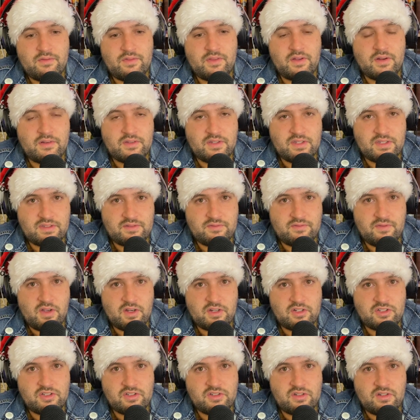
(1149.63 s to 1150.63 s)
they're
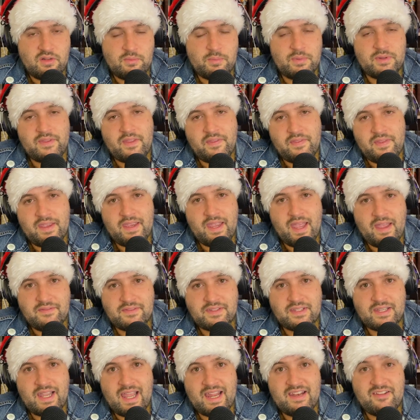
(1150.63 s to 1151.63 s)
dysfunctional, but then they
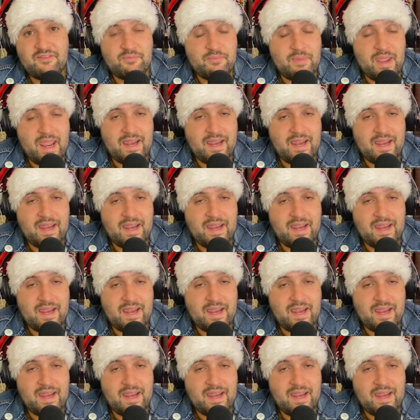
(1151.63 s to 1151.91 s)
have to kind of